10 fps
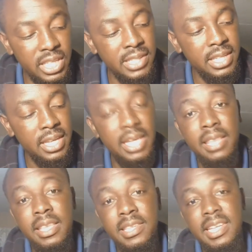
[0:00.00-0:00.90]
is
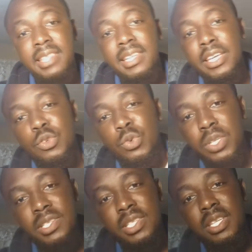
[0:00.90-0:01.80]
the Santa
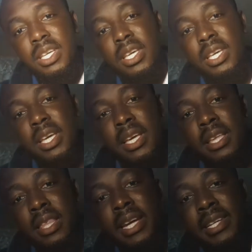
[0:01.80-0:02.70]
Gertrudis.
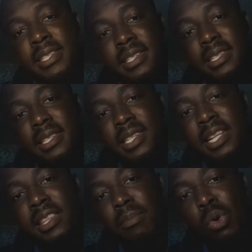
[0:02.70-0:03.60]
There is a
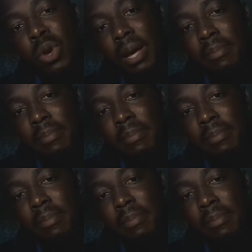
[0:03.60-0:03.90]
Santa bull